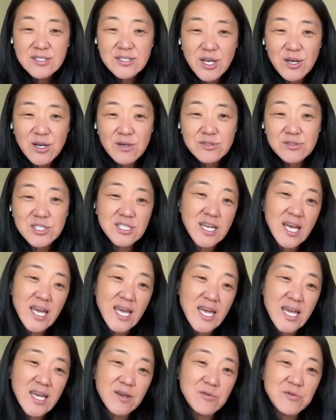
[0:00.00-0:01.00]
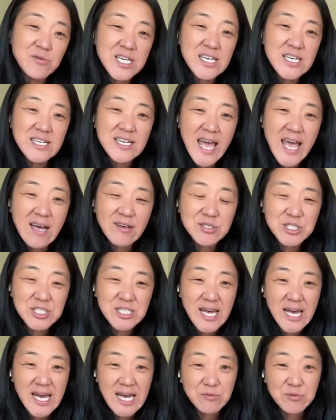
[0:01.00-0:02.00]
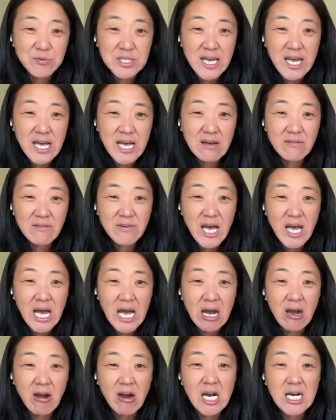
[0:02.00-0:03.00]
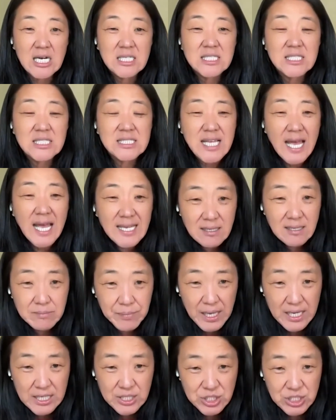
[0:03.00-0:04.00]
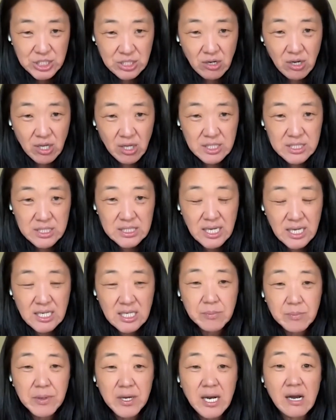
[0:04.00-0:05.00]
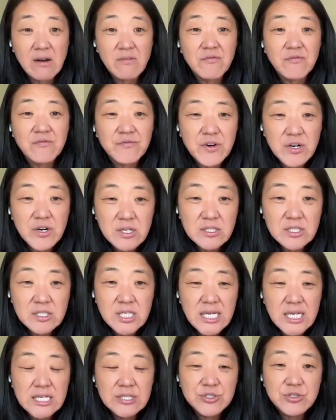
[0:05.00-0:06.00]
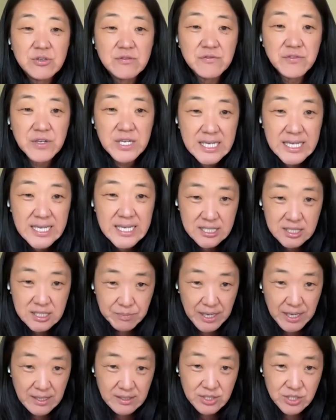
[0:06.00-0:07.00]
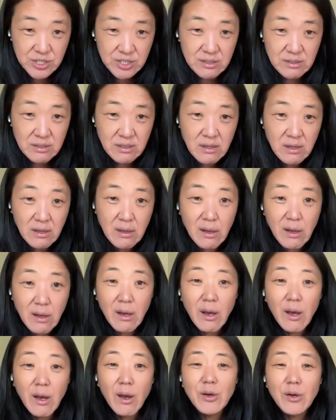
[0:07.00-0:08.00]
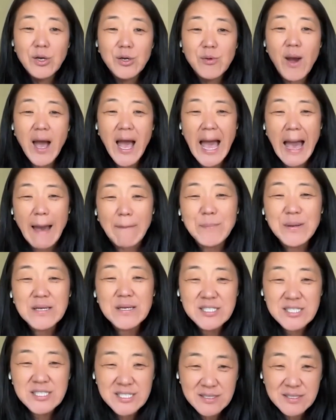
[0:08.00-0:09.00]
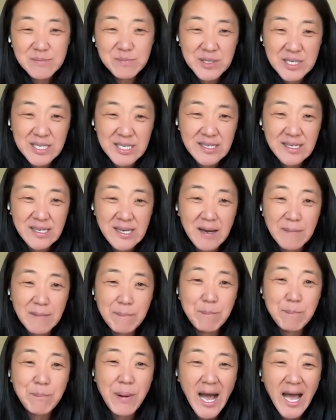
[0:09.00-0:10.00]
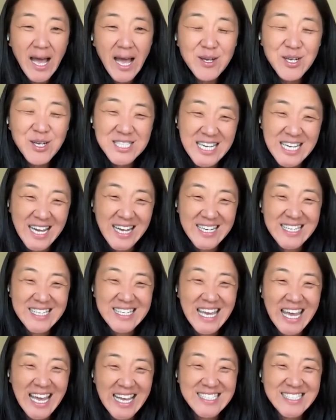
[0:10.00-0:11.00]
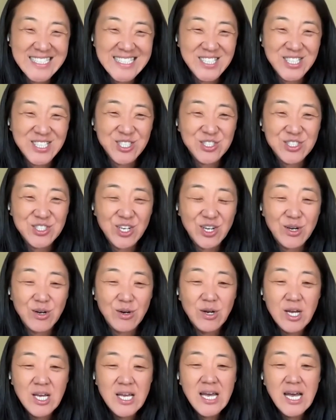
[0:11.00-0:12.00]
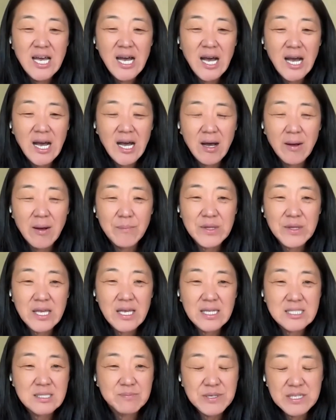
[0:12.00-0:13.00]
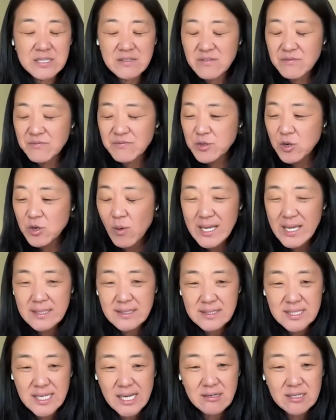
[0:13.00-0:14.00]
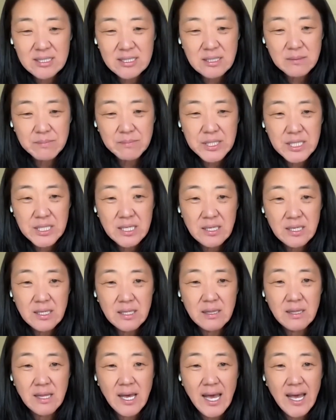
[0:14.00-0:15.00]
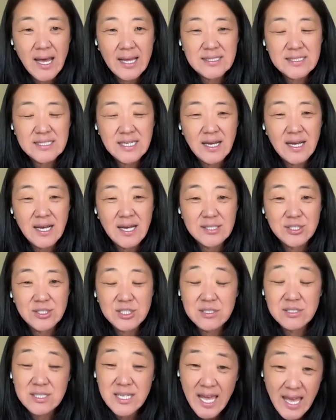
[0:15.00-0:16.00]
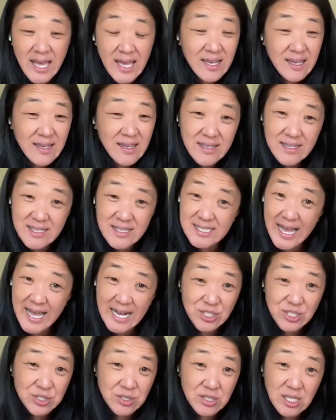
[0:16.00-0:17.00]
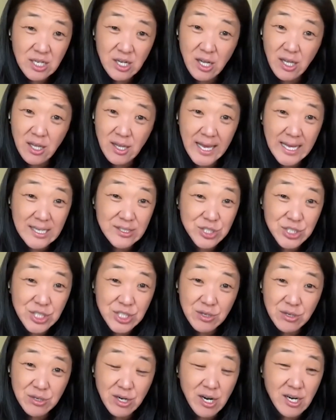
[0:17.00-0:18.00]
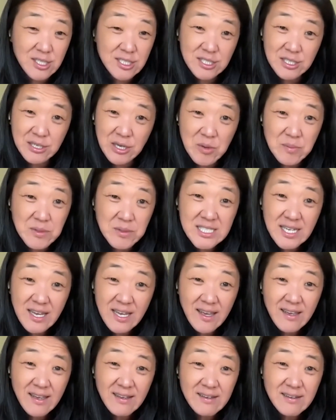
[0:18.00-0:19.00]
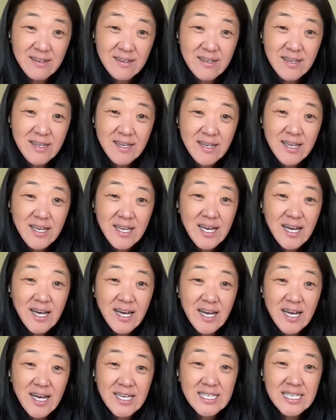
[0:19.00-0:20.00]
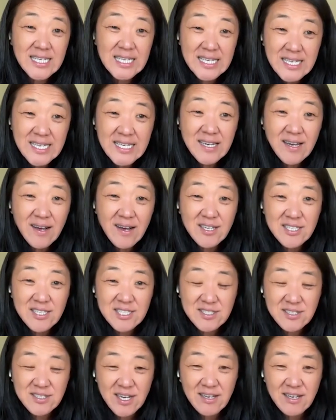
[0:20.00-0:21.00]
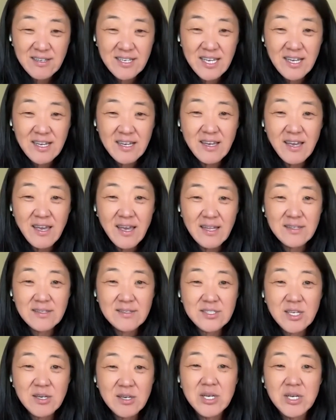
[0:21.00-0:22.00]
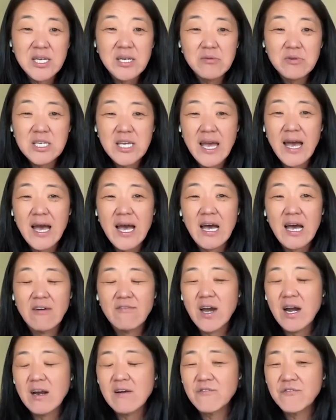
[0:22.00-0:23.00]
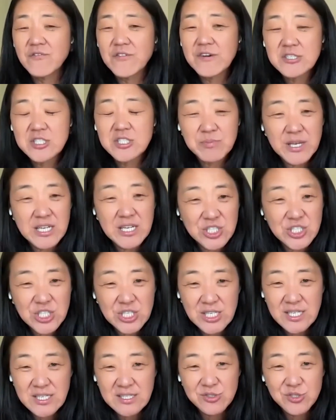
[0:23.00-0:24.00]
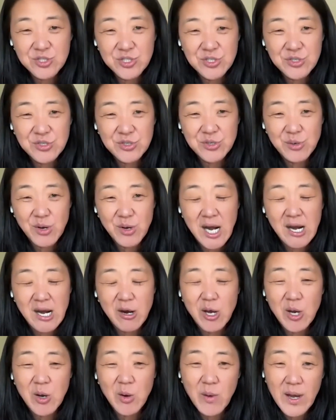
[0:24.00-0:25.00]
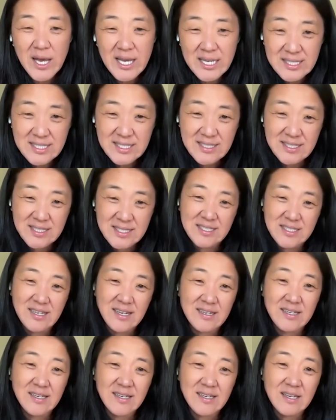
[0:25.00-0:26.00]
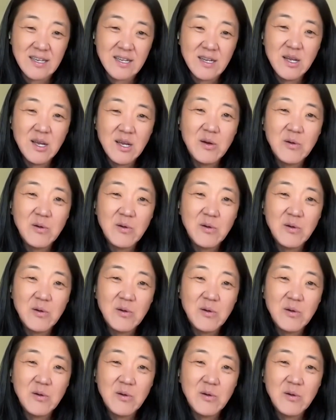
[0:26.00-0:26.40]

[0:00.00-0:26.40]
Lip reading: So today we announced that we have our second patient on the study, but our first intravenous patient who happens to be a bile duct cancer. So it's been quite serendipity in that today is actually cholangiocarcinoma day in Australia. And so here we have our first patient into our OASIS study